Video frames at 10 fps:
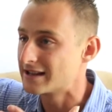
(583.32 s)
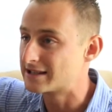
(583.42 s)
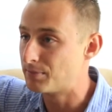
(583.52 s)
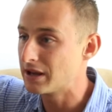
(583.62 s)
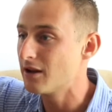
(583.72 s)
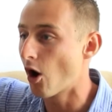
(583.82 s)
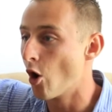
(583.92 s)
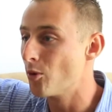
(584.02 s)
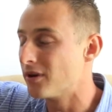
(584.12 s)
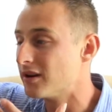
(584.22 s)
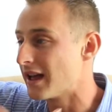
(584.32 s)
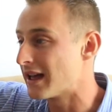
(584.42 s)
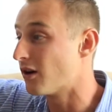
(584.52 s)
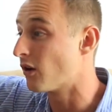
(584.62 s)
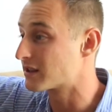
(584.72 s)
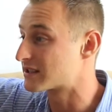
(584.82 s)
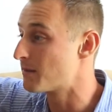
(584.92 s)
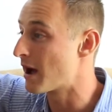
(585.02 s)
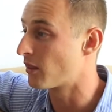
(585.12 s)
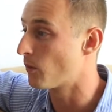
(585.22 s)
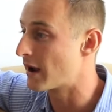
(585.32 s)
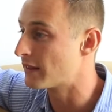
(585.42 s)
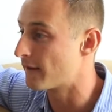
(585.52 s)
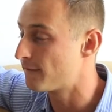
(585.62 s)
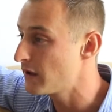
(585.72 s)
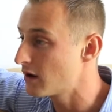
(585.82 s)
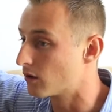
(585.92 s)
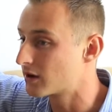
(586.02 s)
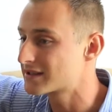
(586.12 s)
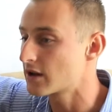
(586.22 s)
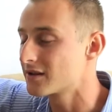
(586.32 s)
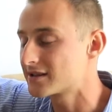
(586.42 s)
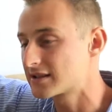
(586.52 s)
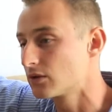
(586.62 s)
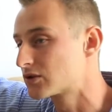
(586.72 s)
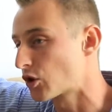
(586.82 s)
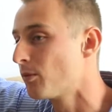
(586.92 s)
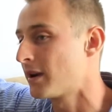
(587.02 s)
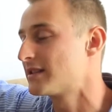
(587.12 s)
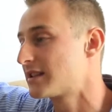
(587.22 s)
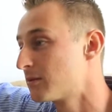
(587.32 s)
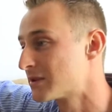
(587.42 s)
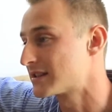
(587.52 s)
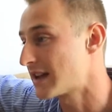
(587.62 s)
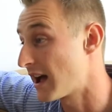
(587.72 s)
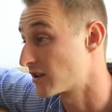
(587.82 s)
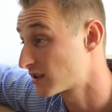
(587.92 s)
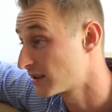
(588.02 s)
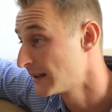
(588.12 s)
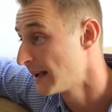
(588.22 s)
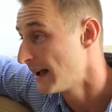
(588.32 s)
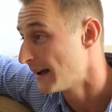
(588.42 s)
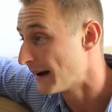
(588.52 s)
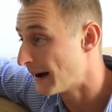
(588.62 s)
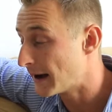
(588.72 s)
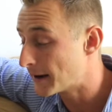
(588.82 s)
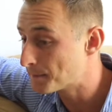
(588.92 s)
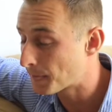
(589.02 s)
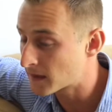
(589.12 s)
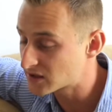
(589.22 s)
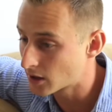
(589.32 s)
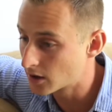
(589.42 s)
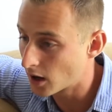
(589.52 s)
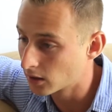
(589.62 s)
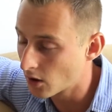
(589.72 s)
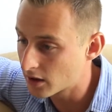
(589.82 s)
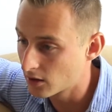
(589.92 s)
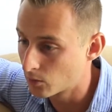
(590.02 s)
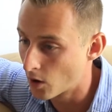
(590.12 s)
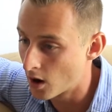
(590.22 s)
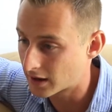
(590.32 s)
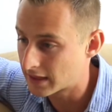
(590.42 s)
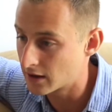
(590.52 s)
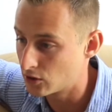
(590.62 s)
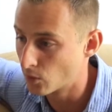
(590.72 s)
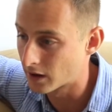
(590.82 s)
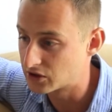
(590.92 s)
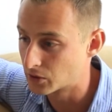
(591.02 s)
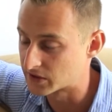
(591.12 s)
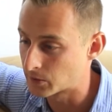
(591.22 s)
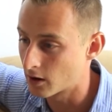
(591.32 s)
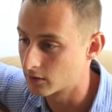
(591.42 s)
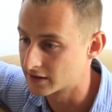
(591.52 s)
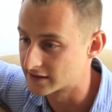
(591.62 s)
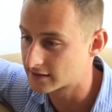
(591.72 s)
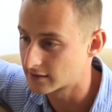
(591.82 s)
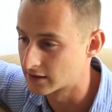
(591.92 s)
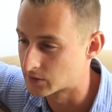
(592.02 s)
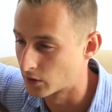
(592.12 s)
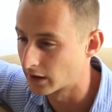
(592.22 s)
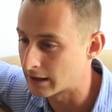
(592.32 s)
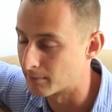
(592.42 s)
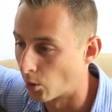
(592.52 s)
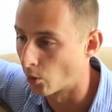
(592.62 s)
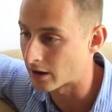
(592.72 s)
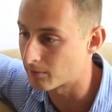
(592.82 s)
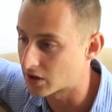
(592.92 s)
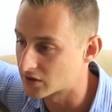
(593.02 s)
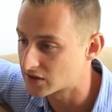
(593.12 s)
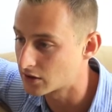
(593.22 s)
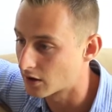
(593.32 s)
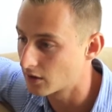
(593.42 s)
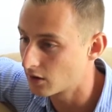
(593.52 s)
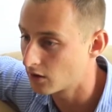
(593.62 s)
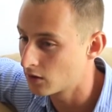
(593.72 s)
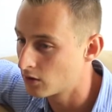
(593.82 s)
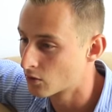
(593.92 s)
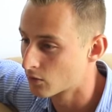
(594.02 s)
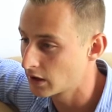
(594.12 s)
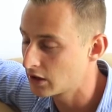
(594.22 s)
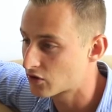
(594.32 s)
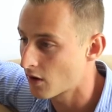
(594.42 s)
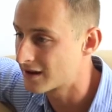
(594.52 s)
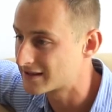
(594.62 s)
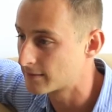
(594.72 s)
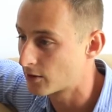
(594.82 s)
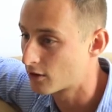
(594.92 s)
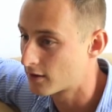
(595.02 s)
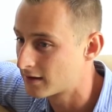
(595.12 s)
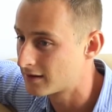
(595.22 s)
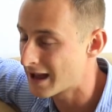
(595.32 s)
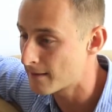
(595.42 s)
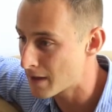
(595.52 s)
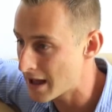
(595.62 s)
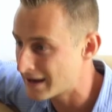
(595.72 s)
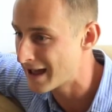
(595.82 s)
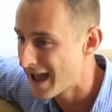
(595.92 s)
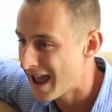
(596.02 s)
to be open and honest about the way they feel, because there is still too many stigmas attached. So a lot of the work that you want to do as well is really important, because, you know, you're really trying to get men